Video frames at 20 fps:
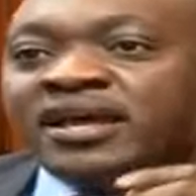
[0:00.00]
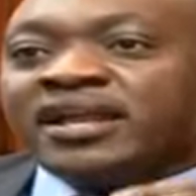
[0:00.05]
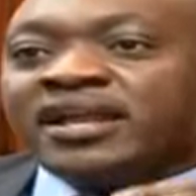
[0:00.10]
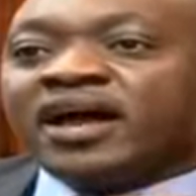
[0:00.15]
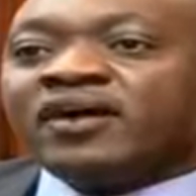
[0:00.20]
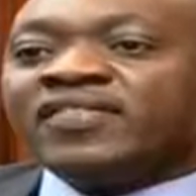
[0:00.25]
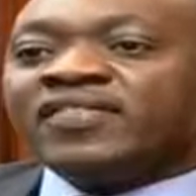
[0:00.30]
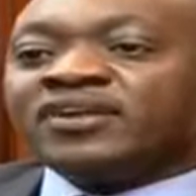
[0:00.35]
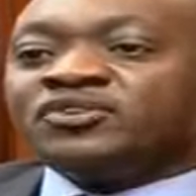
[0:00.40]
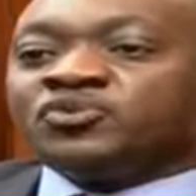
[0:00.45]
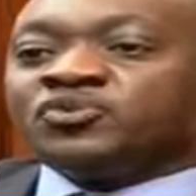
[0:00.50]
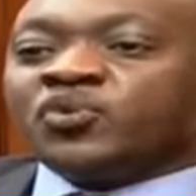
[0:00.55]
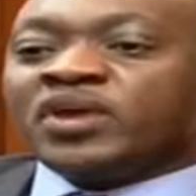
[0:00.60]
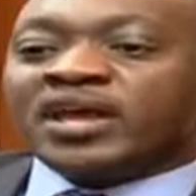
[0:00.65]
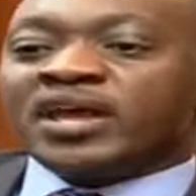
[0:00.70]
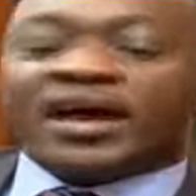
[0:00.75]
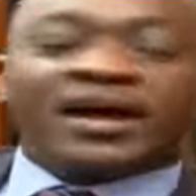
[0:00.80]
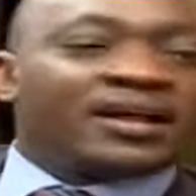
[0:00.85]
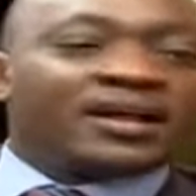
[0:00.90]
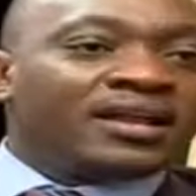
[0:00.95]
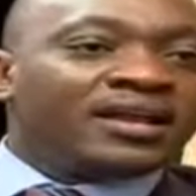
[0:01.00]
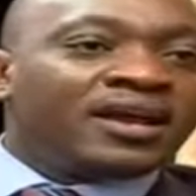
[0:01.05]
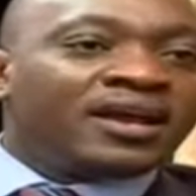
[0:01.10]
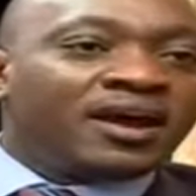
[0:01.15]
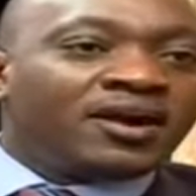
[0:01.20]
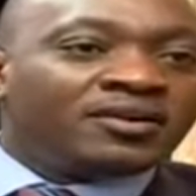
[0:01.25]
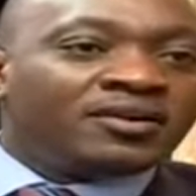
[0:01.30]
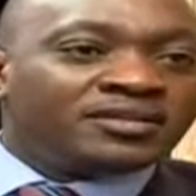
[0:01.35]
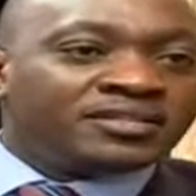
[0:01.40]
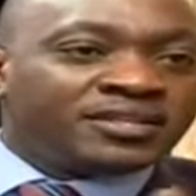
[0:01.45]
Now that we are
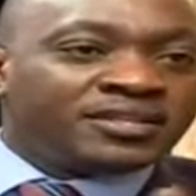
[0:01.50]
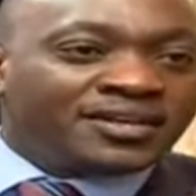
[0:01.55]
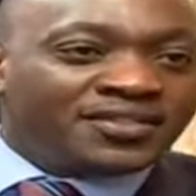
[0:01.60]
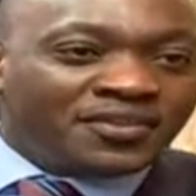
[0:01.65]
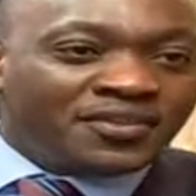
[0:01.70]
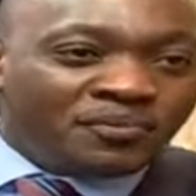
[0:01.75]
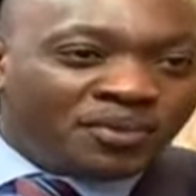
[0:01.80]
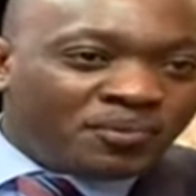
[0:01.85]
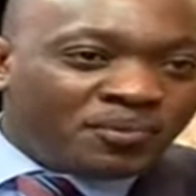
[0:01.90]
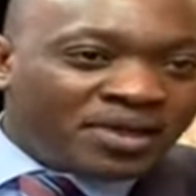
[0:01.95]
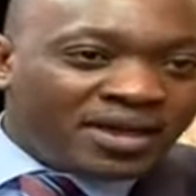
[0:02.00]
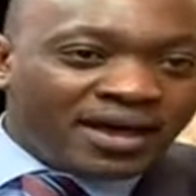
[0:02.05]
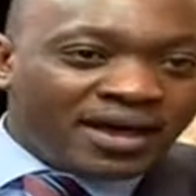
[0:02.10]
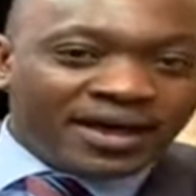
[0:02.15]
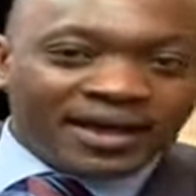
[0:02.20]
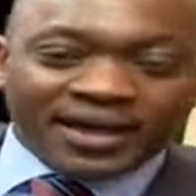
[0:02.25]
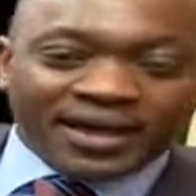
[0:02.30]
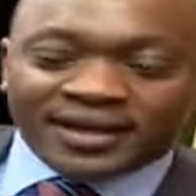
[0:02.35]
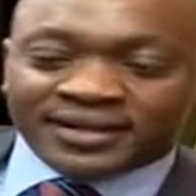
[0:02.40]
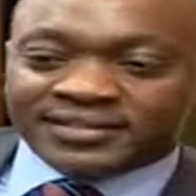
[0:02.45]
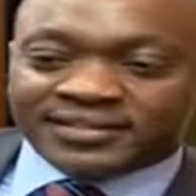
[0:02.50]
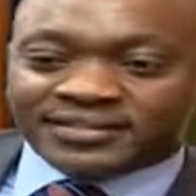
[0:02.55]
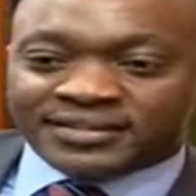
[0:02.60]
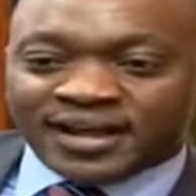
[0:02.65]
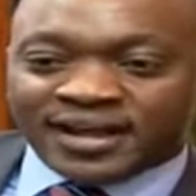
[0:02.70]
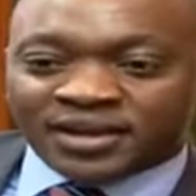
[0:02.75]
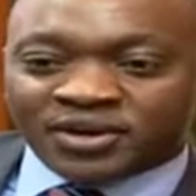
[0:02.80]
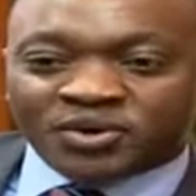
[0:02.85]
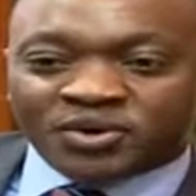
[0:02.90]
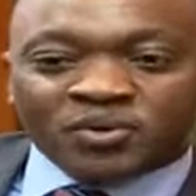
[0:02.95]
clear on the BBI, and yeah.
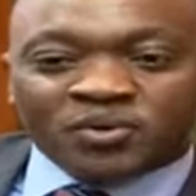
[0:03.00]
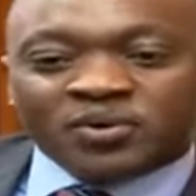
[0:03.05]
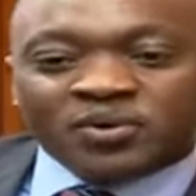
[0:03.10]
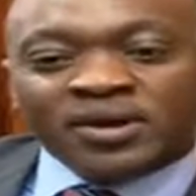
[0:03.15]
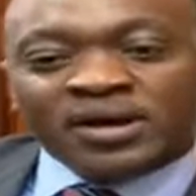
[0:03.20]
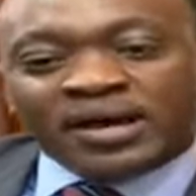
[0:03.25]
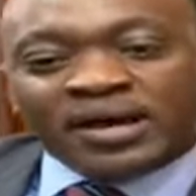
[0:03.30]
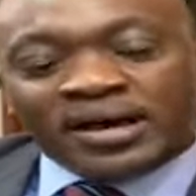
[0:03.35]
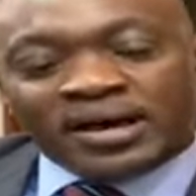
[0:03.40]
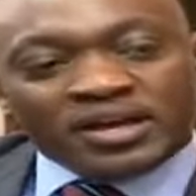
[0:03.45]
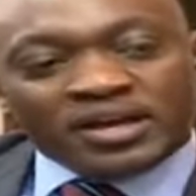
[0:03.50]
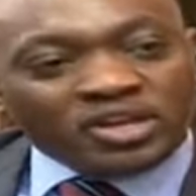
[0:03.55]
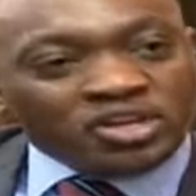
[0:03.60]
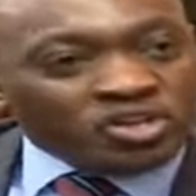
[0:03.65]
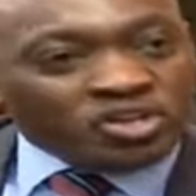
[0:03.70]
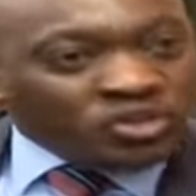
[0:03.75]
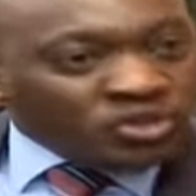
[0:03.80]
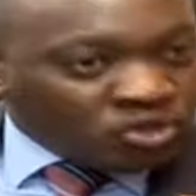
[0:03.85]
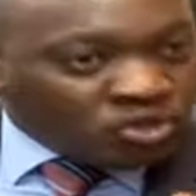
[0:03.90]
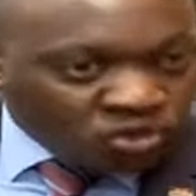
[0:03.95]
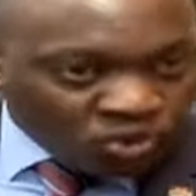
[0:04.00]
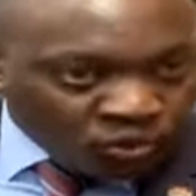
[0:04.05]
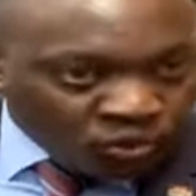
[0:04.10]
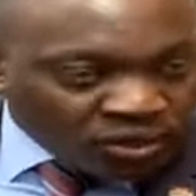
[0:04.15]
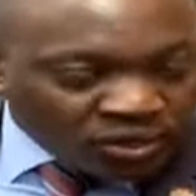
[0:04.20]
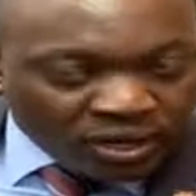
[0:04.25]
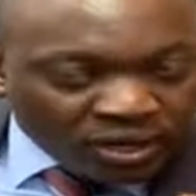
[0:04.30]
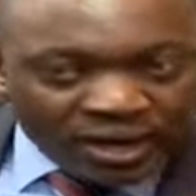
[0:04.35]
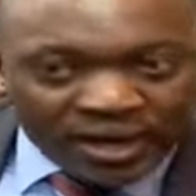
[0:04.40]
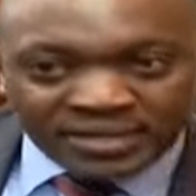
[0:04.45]
I know you
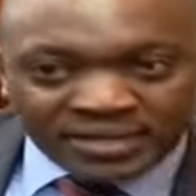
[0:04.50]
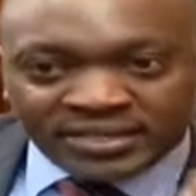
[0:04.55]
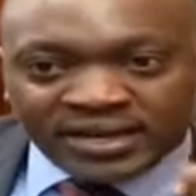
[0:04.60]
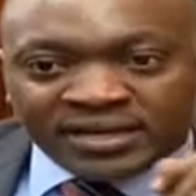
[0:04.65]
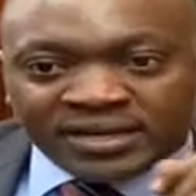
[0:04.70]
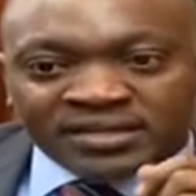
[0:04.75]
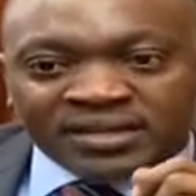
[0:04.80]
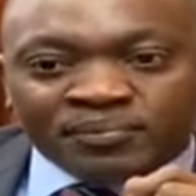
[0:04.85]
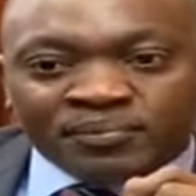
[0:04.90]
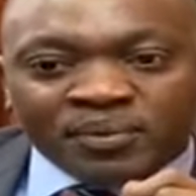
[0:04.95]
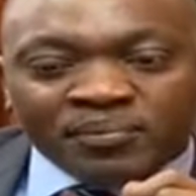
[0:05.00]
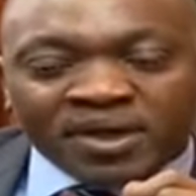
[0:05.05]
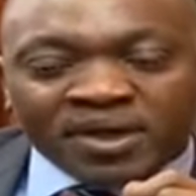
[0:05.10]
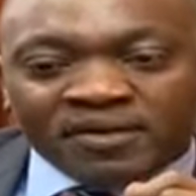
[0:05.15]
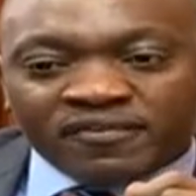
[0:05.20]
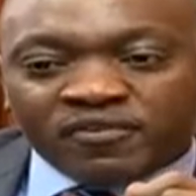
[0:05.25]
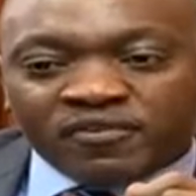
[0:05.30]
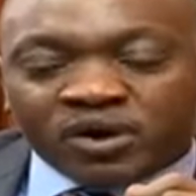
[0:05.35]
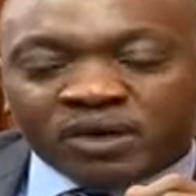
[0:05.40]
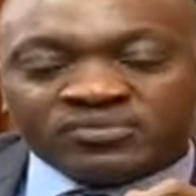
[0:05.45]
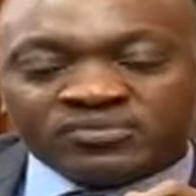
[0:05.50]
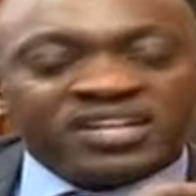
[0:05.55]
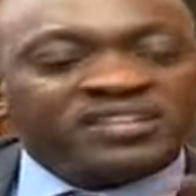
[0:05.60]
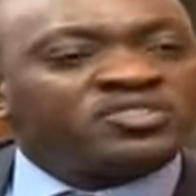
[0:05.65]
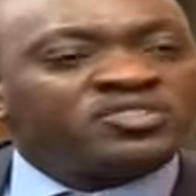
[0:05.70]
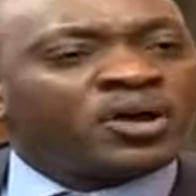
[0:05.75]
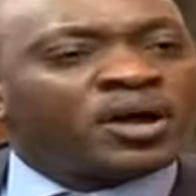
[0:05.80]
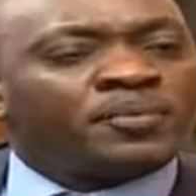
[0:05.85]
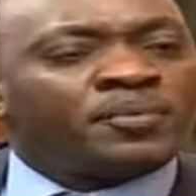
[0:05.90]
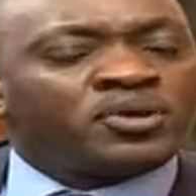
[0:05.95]
will attend the BBI forum,
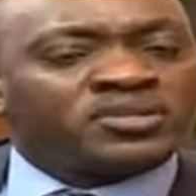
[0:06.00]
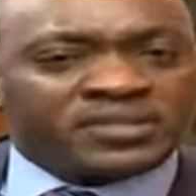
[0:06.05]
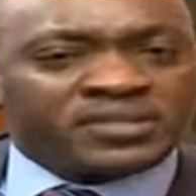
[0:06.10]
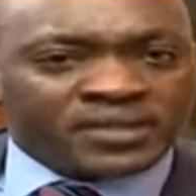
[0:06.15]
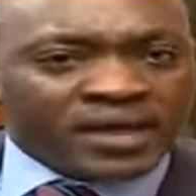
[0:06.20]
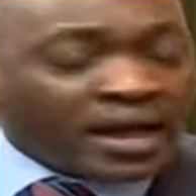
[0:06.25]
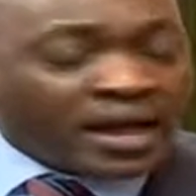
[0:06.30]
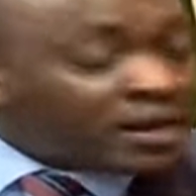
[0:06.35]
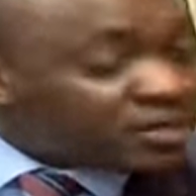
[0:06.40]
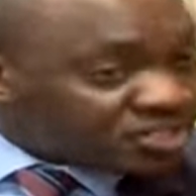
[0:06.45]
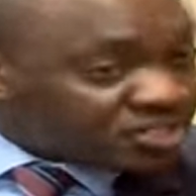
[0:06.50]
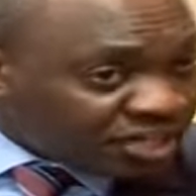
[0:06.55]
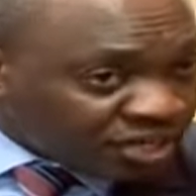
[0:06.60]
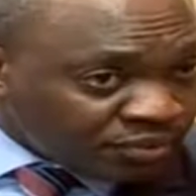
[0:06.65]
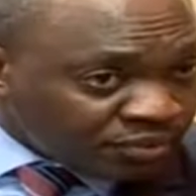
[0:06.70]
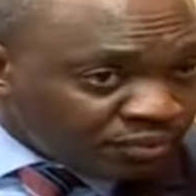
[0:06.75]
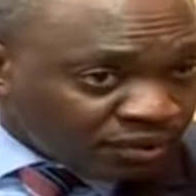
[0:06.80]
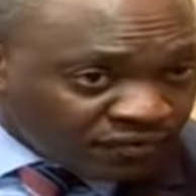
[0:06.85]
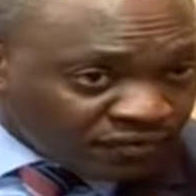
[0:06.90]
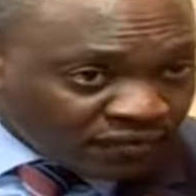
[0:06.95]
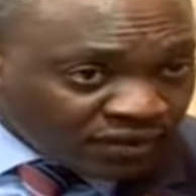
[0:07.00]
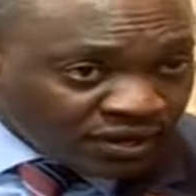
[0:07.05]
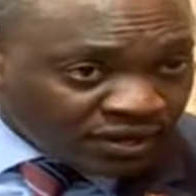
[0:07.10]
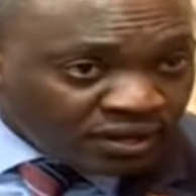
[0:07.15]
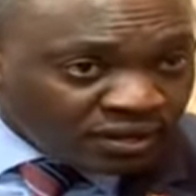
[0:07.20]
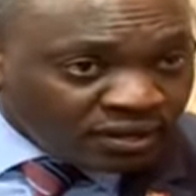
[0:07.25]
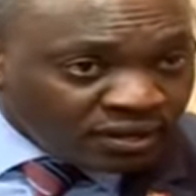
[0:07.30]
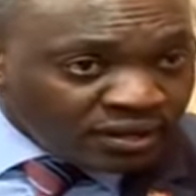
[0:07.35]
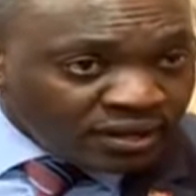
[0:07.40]
let's talk about the handshake briefly.